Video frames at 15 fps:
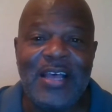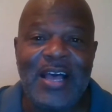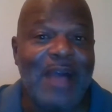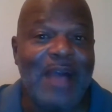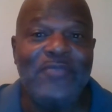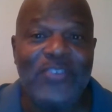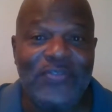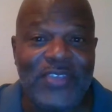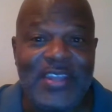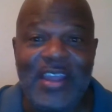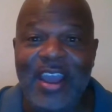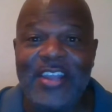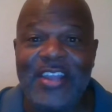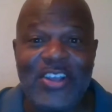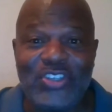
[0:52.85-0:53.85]
I'm
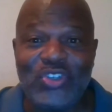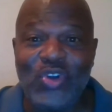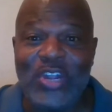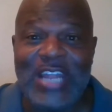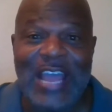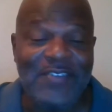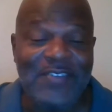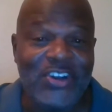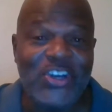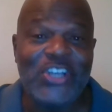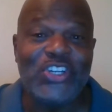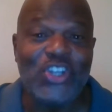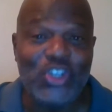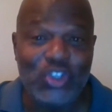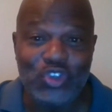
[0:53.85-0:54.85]
59 years old and I've
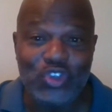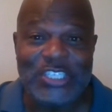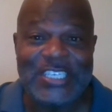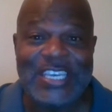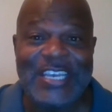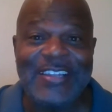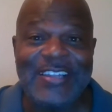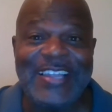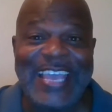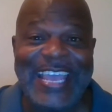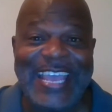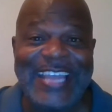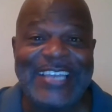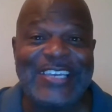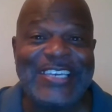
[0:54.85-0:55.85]
learned a new skill
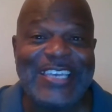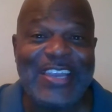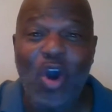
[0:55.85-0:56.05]
in